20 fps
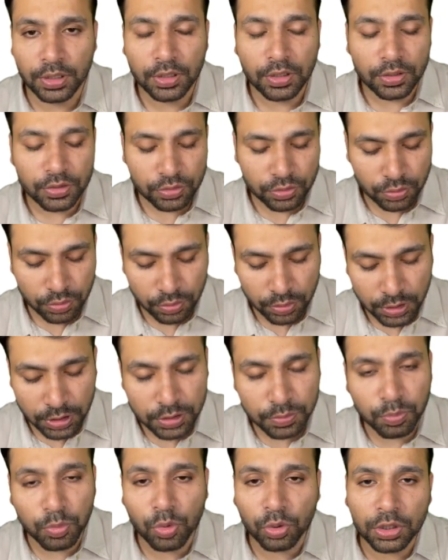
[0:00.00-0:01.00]
So this
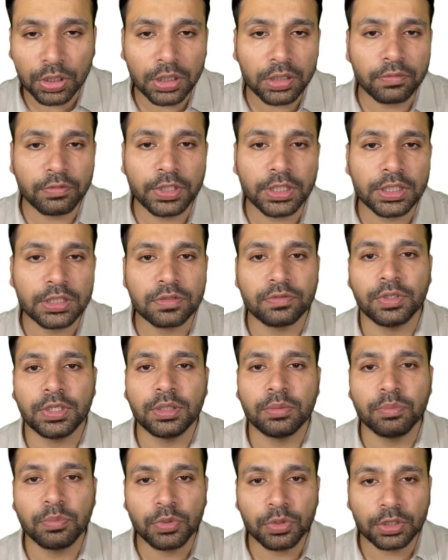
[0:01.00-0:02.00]
portal vein is very
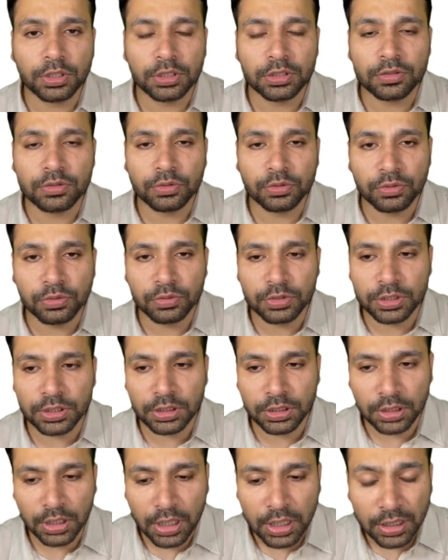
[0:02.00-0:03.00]
important. So you
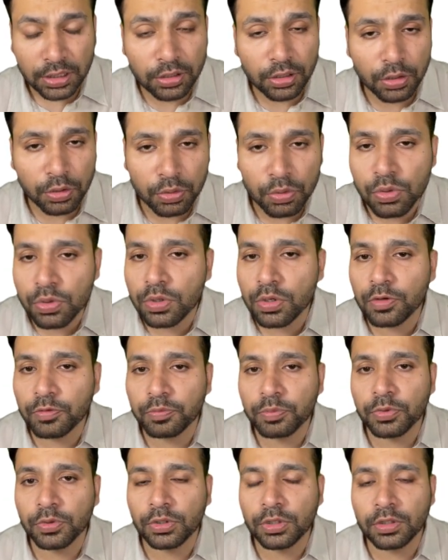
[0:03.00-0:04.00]
see the role of
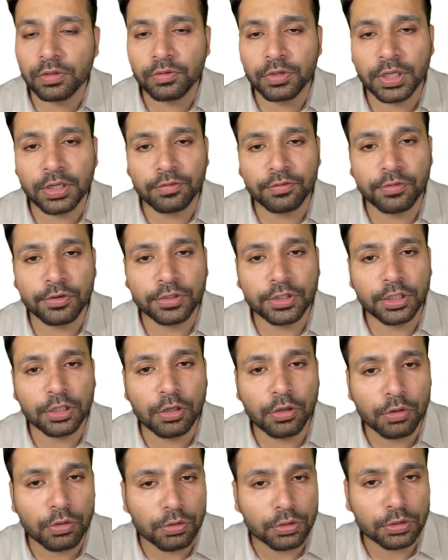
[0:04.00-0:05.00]
portal vein for the
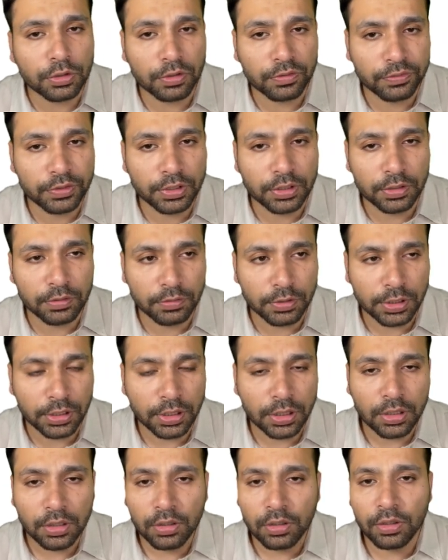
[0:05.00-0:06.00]
growth of the liver
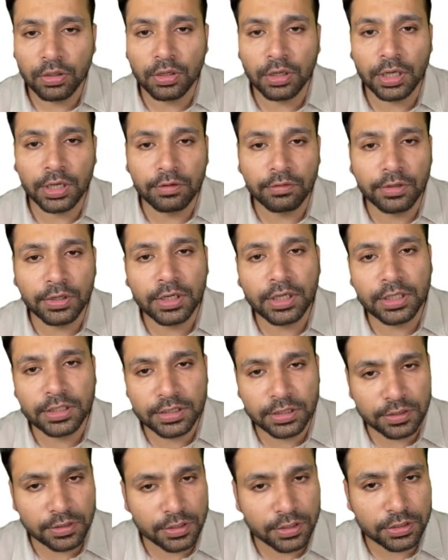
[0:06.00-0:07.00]
or liver
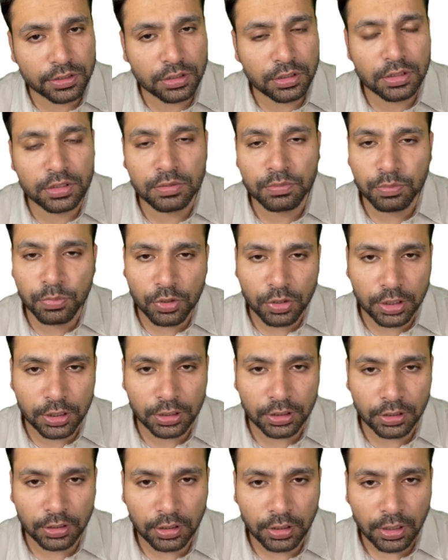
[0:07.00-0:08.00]
regeneration is
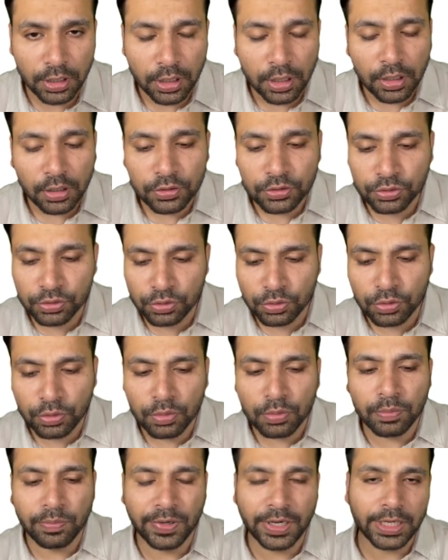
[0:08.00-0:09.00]
important. So
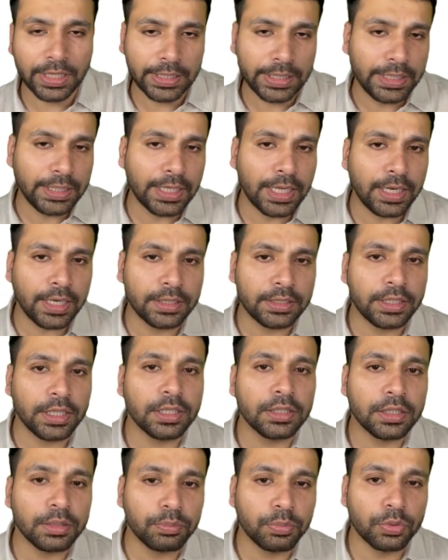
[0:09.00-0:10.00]
by
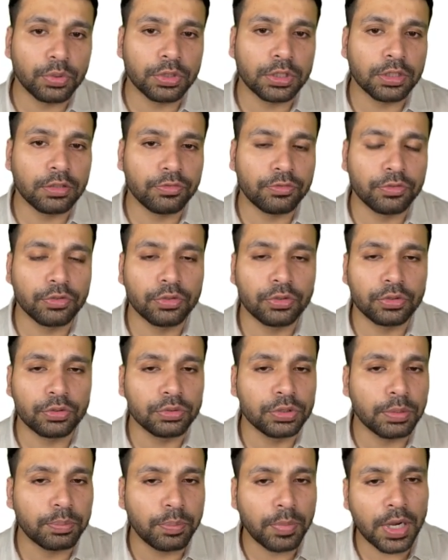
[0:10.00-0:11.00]
redirecting the portal flow to
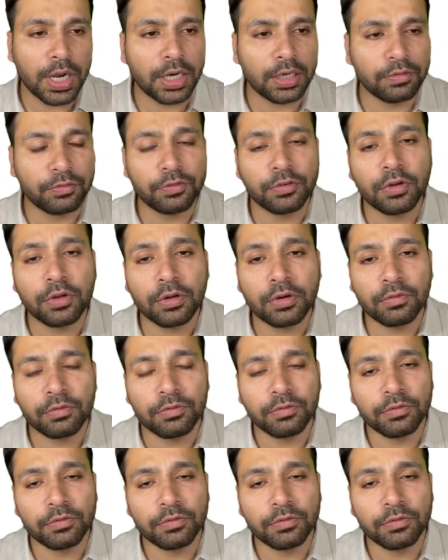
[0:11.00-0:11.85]
the part for